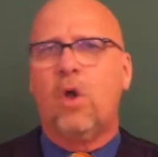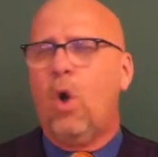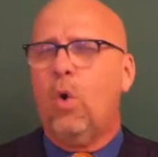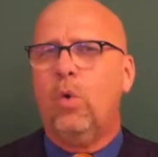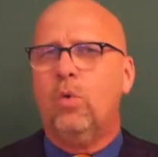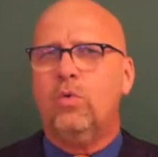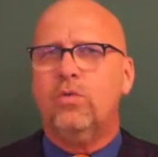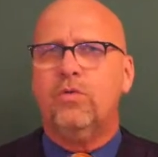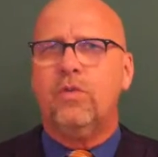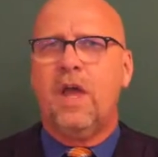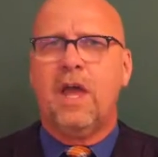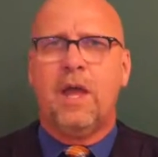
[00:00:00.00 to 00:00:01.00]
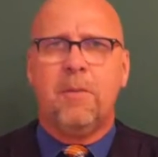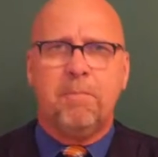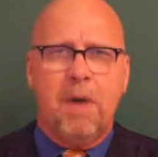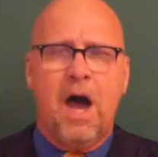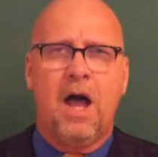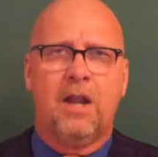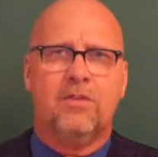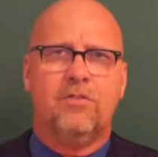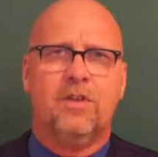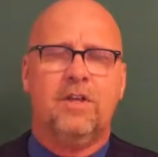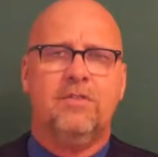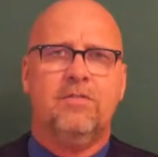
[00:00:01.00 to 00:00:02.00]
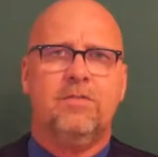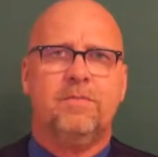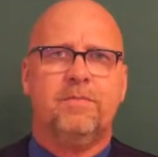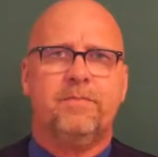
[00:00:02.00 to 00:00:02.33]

goals, and policies.